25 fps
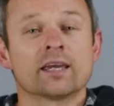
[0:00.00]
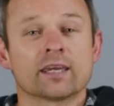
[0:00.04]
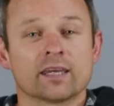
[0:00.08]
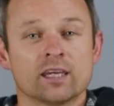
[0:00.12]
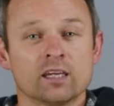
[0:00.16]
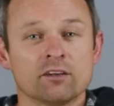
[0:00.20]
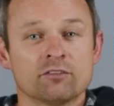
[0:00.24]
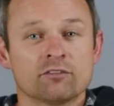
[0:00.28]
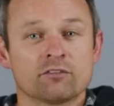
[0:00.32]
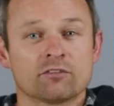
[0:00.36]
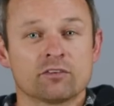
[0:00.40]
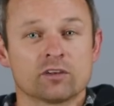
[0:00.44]

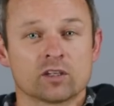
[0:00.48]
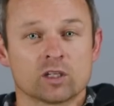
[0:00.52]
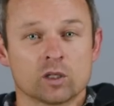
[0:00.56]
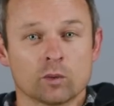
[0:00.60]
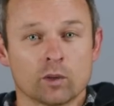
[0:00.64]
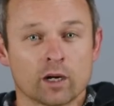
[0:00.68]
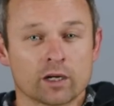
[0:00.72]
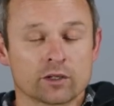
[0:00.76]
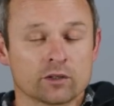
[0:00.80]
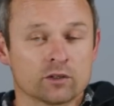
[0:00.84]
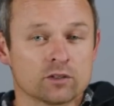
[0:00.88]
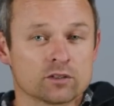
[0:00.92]
If
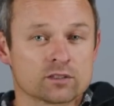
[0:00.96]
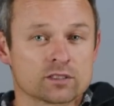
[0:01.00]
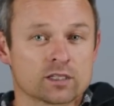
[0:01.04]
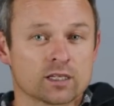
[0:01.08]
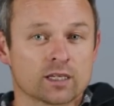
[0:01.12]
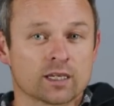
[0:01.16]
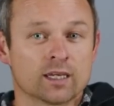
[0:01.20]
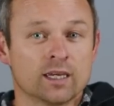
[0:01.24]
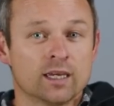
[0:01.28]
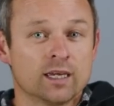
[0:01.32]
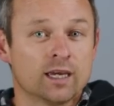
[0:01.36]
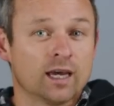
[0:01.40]
you are
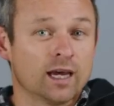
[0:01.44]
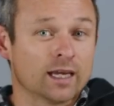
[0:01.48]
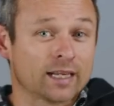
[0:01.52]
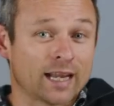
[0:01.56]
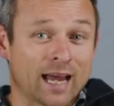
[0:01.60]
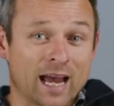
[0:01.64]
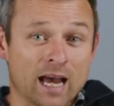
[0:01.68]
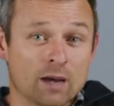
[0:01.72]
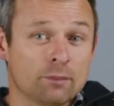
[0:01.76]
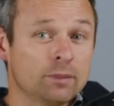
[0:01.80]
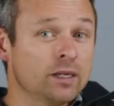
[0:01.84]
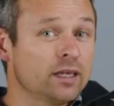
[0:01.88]
using an
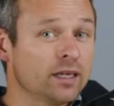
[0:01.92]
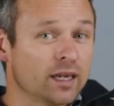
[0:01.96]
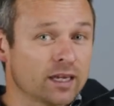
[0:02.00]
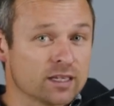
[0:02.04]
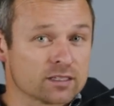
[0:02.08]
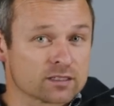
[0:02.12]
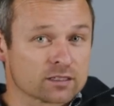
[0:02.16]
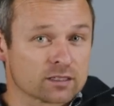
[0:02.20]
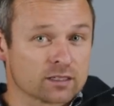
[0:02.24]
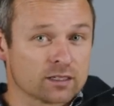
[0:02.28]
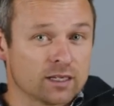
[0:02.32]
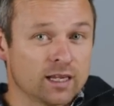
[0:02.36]
RB
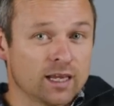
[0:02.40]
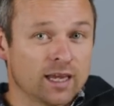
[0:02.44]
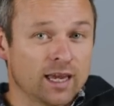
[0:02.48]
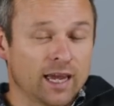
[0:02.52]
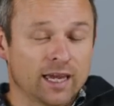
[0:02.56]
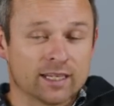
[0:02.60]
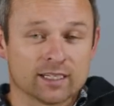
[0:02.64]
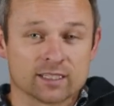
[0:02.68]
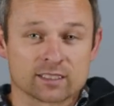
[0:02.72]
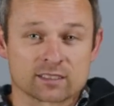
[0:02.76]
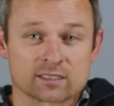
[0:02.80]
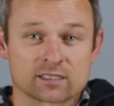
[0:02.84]
engine
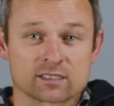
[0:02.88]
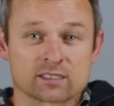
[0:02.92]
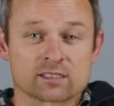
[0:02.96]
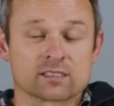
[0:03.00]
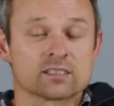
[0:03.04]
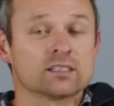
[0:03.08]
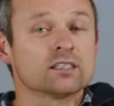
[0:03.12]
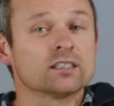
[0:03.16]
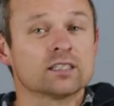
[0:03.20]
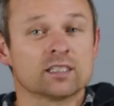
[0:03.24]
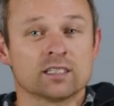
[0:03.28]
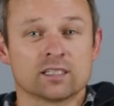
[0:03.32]
and it's
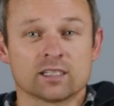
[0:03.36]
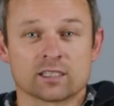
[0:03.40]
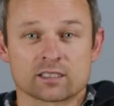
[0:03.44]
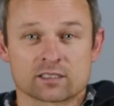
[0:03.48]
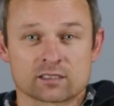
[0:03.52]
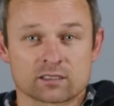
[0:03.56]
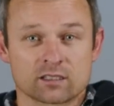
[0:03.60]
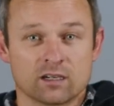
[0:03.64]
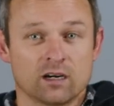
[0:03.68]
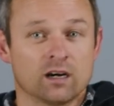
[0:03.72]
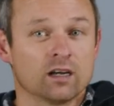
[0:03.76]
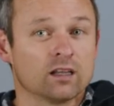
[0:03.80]
still in a
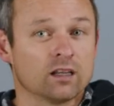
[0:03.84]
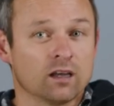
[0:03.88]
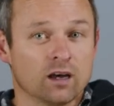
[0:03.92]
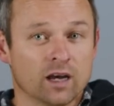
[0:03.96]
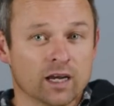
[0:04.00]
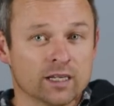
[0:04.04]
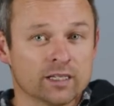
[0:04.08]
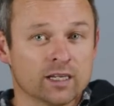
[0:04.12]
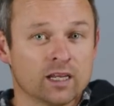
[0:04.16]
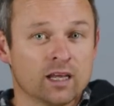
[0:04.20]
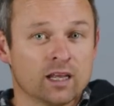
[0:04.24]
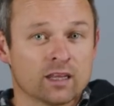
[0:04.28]

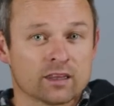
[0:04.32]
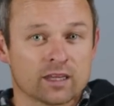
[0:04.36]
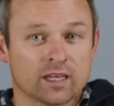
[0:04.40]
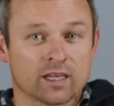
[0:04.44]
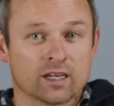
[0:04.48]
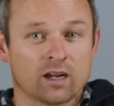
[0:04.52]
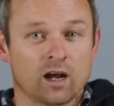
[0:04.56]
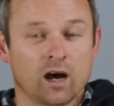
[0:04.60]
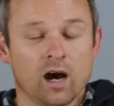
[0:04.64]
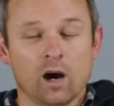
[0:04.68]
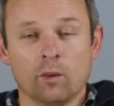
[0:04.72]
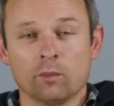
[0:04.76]
Skyline,
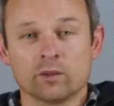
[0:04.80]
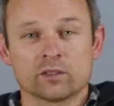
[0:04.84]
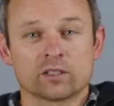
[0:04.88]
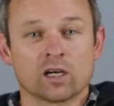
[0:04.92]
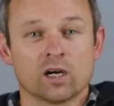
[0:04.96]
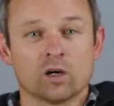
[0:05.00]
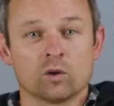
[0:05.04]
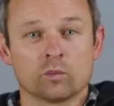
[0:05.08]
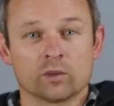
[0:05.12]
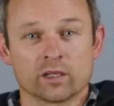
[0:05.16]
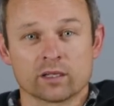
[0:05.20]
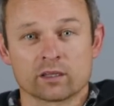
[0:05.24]
then I would
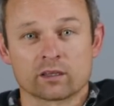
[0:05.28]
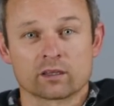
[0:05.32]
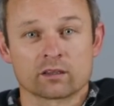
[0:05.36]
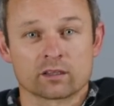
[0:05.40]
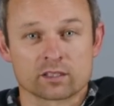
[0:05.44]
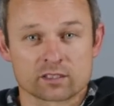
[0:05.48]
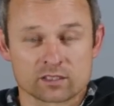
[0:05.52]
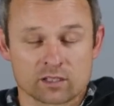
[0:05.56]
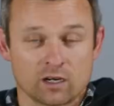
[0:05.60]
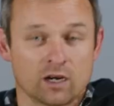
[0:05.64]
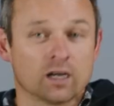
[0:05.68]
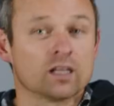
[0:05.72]
go with
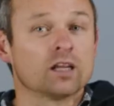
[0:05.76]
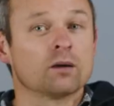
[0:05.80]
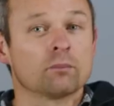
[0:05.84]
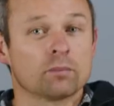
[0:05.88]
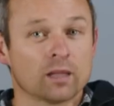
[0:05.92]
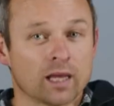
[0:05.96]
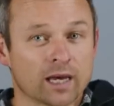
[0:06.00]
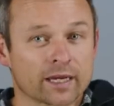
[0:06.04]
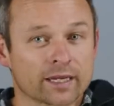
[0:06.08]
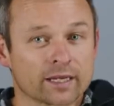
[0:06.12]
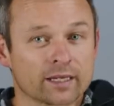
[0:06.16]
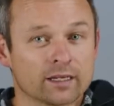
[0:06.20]
the Skyline
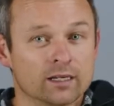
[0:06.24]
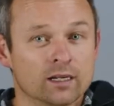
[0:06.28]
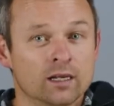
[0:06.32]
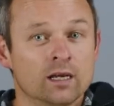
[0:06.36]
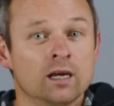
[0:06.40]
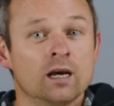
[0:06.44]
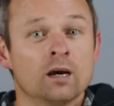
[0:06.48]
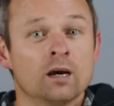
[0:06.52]
plugin.